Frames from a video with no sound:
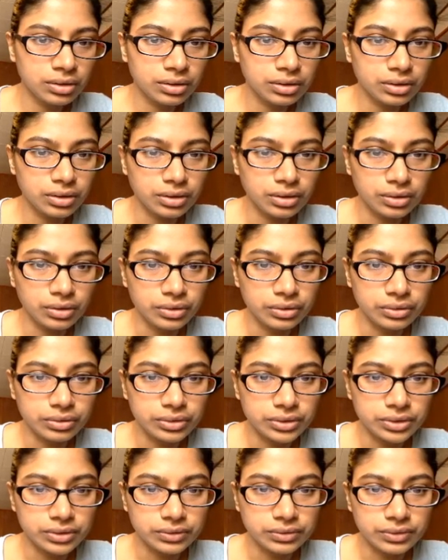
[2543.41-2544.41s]
Go
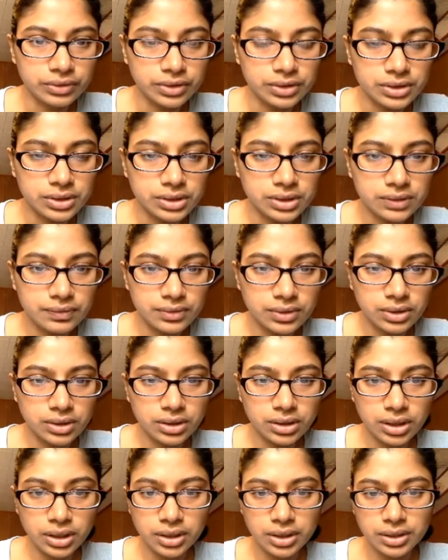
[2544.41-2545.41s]
to first front
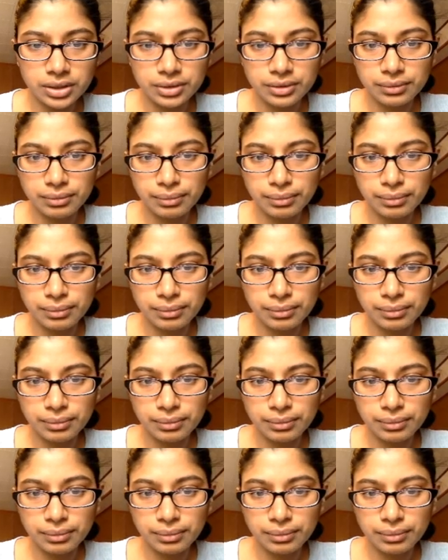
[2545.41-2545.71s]
layer.